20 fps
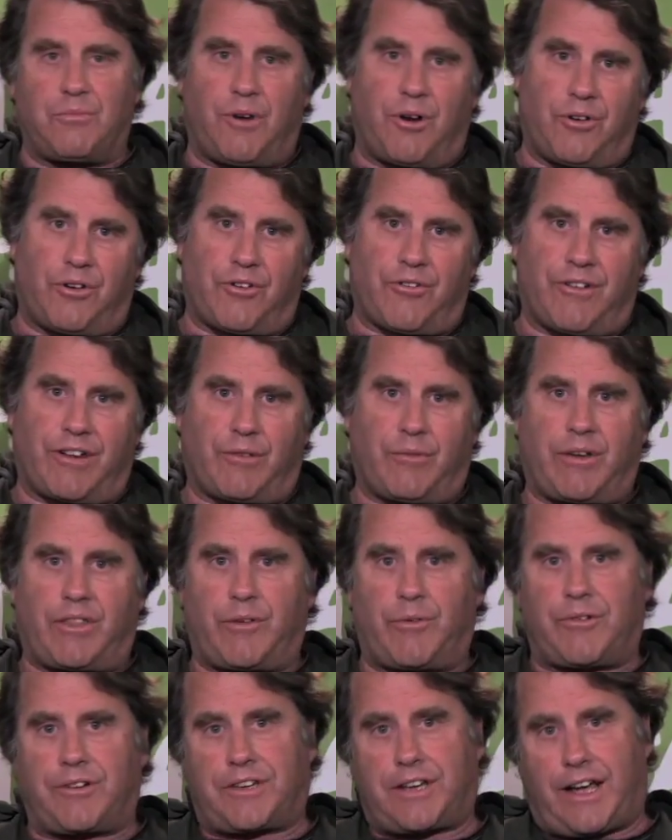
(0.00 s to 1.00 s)
or motoring
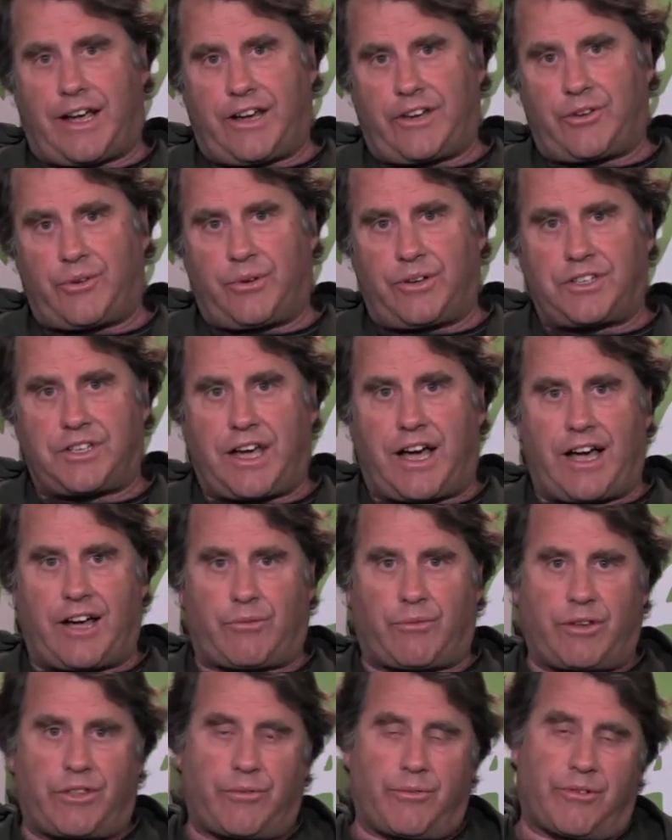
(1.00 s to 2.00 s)
whether we're tied to a
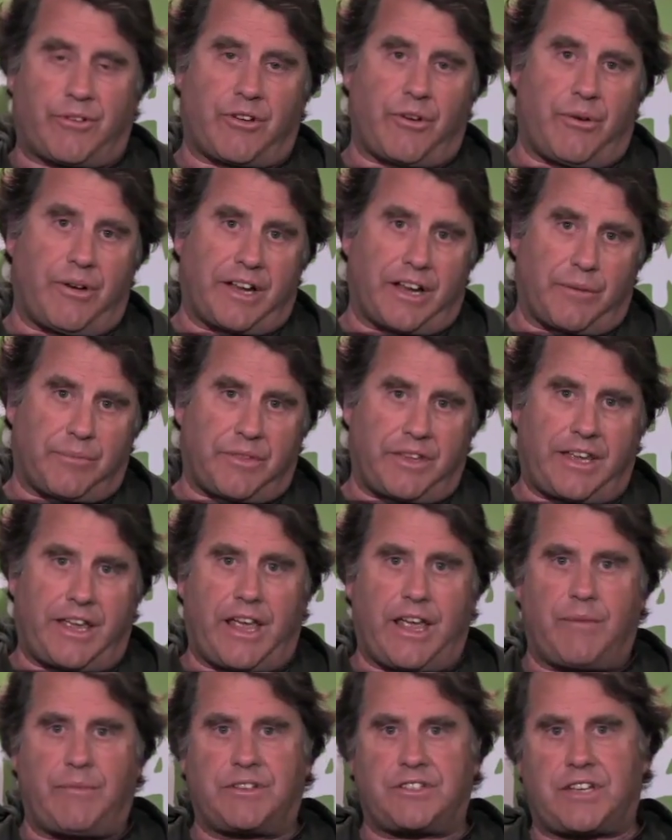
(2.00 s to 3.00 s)
dock whether we're going up the
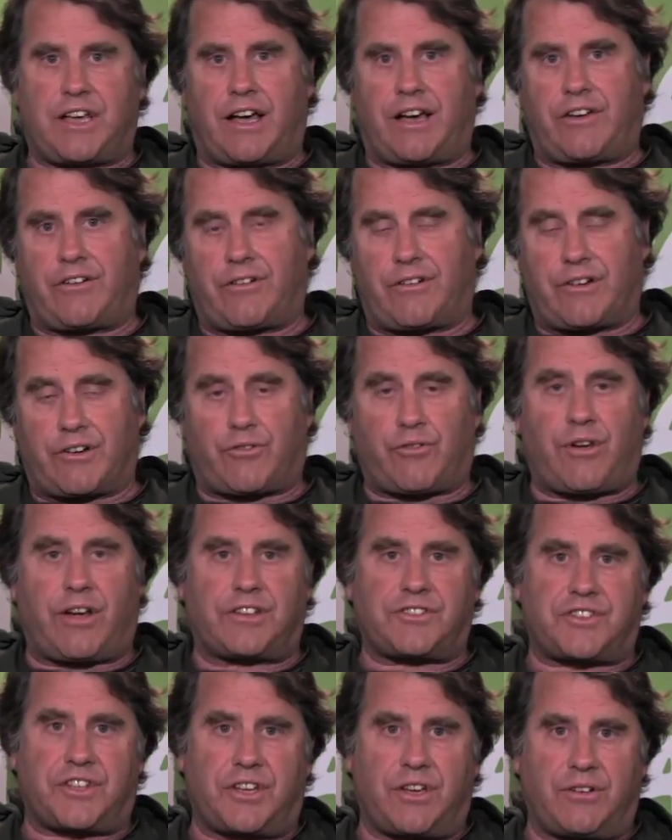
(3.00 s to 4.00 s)
amazon or
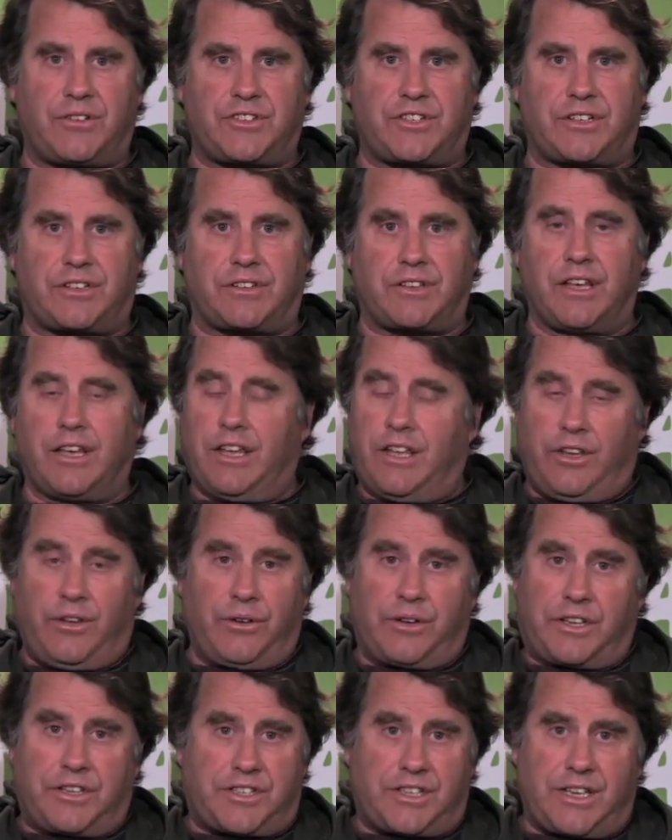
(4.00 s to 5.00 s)
across the ocean
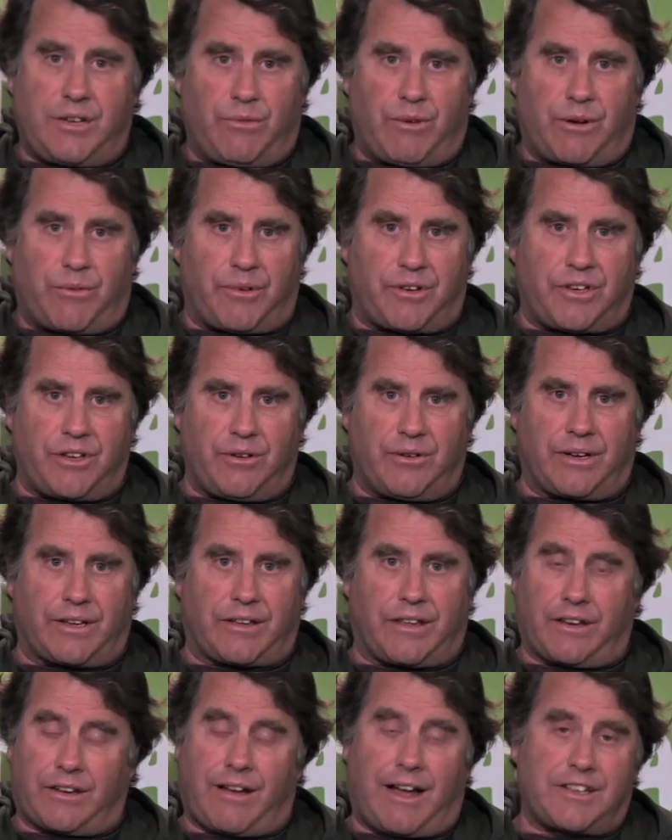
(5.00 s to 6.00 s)
you can see what we're
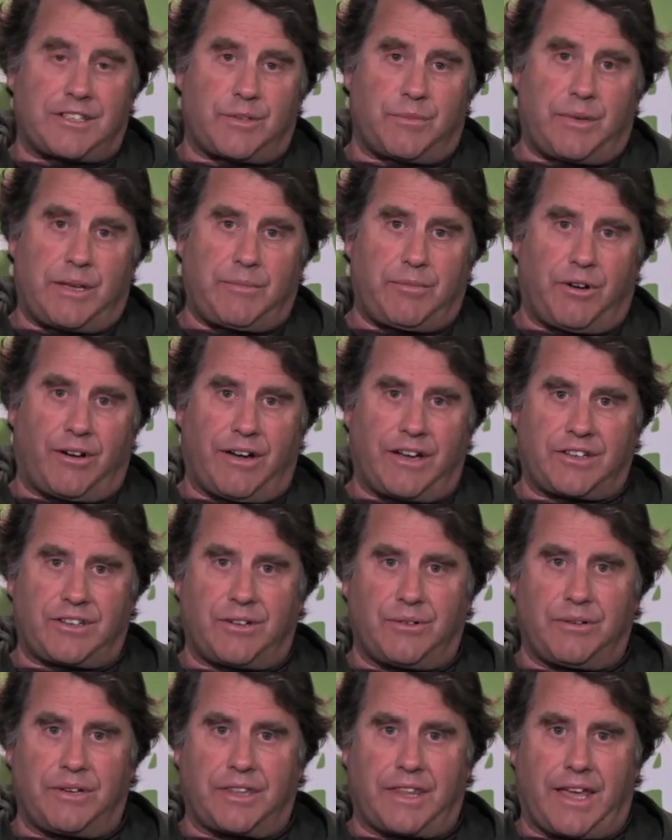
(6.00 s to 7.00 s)
doing and lots of people
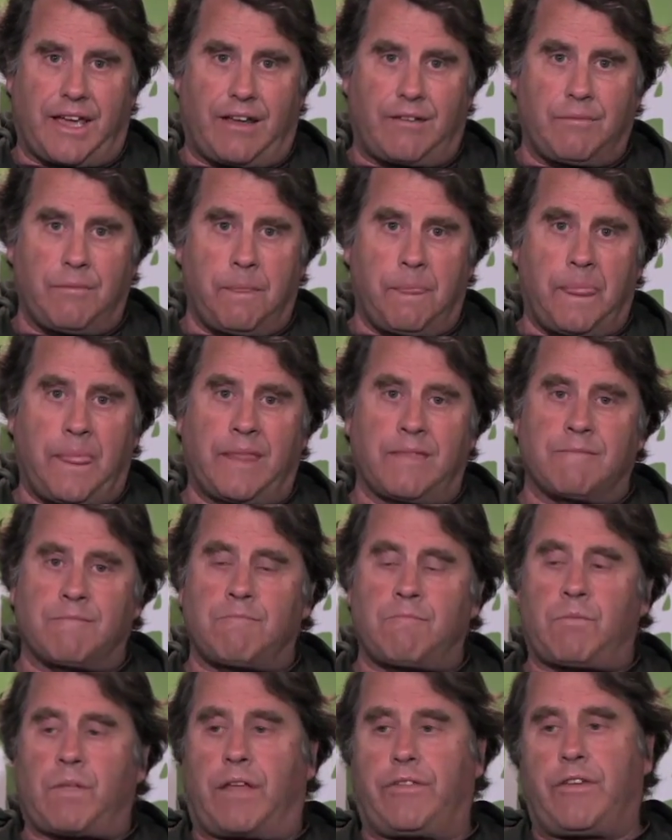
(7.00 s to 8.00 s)
like doing that
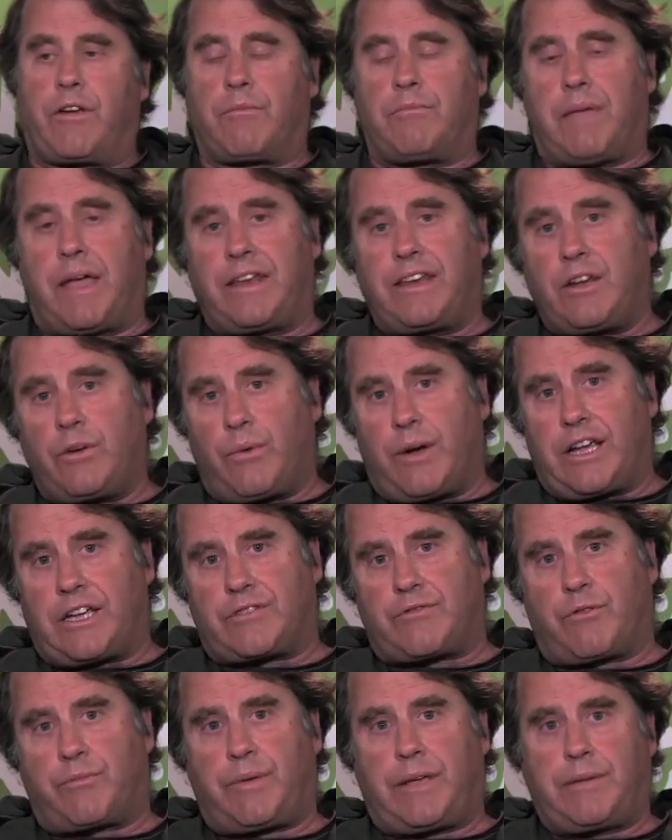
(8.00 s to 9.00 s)
and there are many
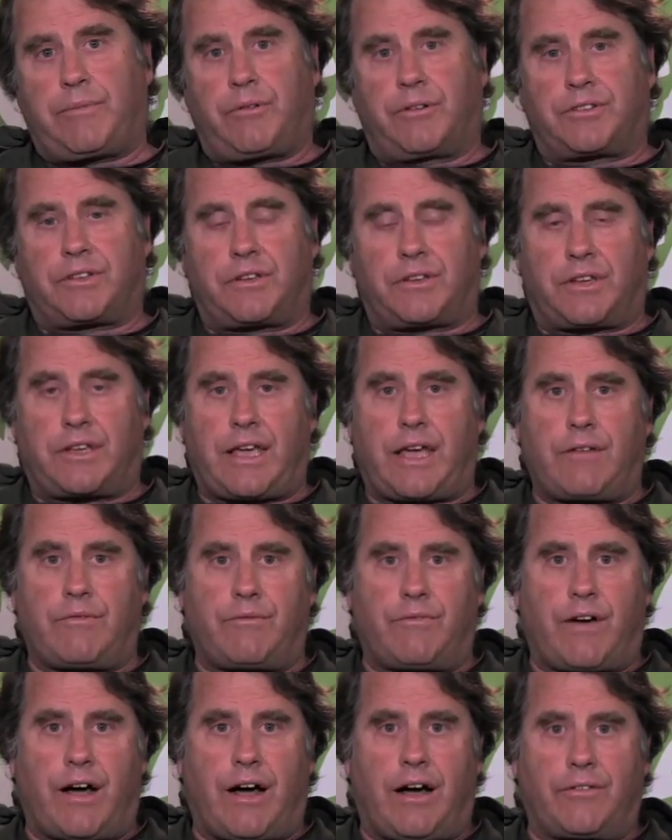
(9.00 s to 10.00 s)
ways for people to get
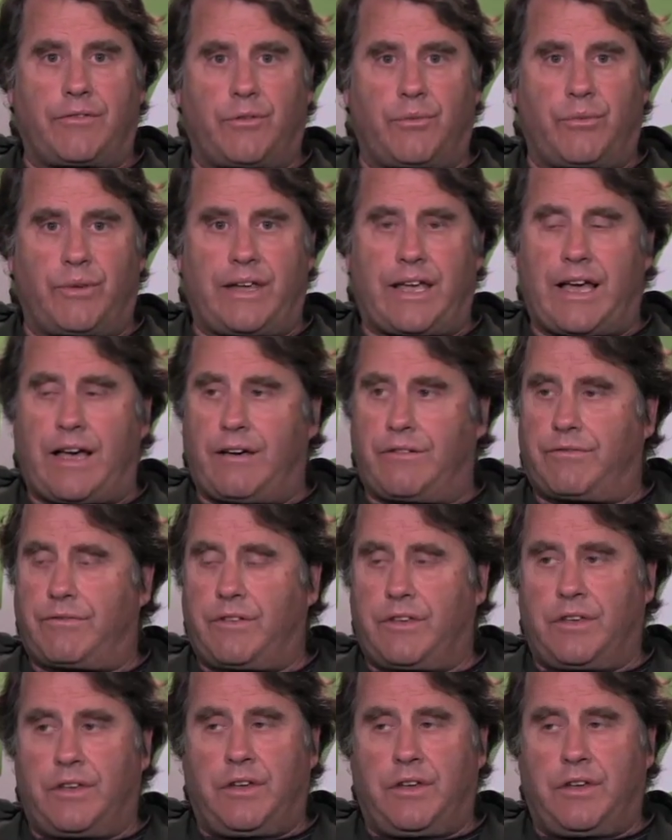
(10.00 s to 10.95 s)
involved. We have